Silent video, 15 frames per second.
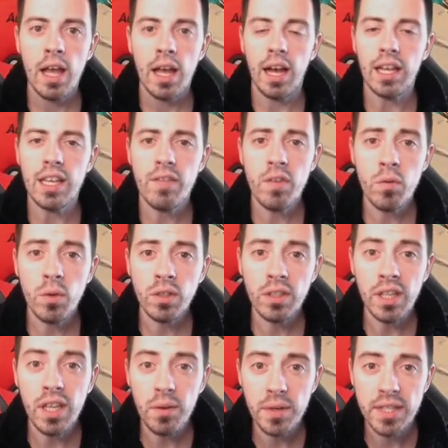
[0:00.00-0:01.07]
Hi
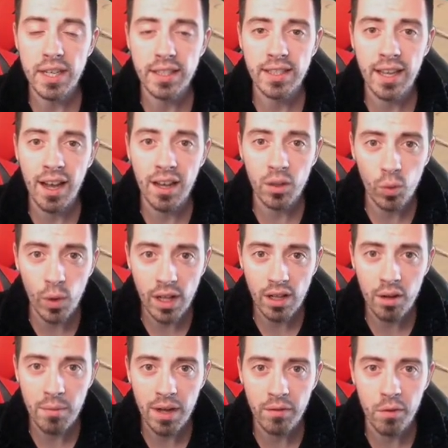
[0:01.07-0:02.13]
everyone, here is AhkTaar and
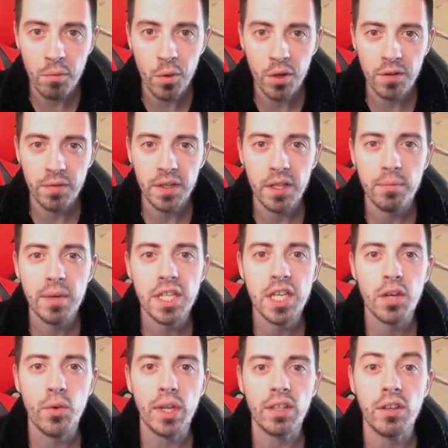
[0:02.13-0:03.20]
welcome back for more Infinite
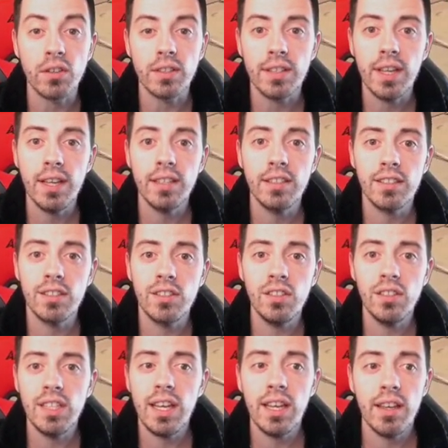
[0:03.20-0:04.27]
Magicraid content.
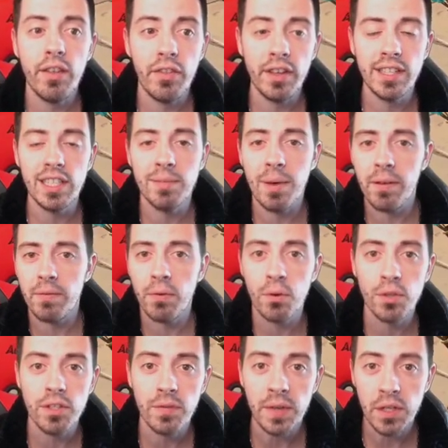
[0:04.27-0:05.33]
Today, this is my
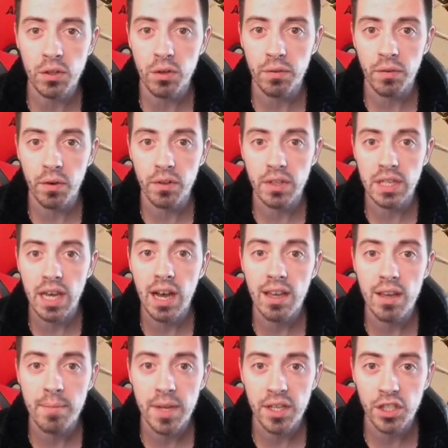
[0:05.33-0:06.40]
first video for the
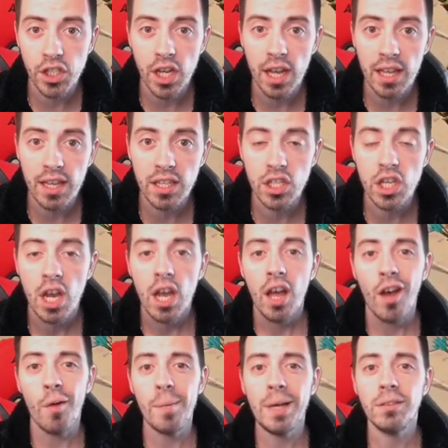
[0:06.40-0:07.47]
IMR challenge
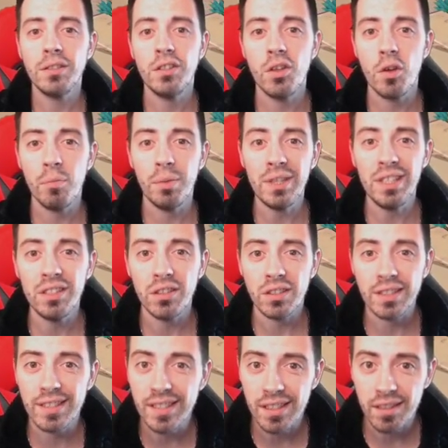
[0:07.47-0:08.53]
about the bleeder
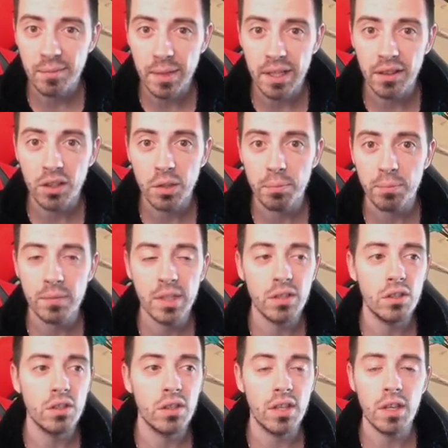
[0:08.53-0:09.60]
team in the
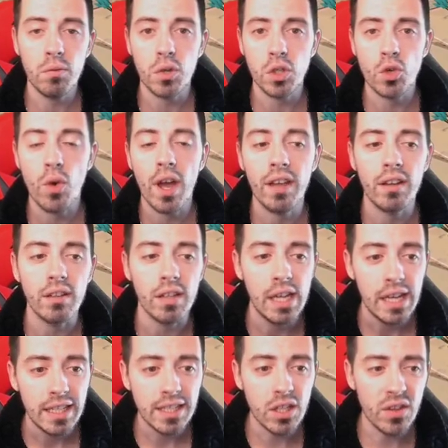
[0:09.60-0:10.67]
in the hero trial.
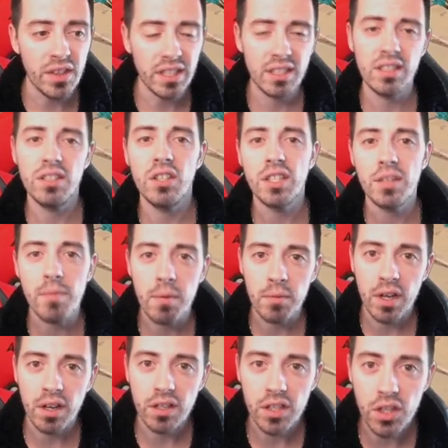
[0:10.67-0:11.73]
So this is the team
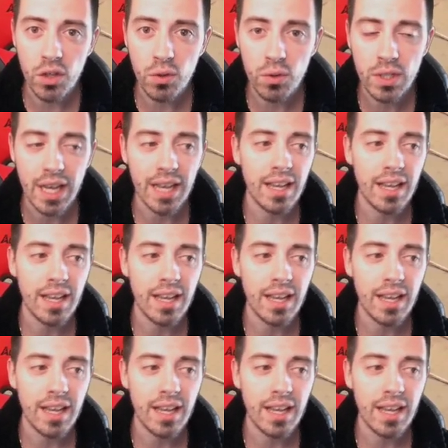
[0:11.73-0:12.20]
I'm gonna use.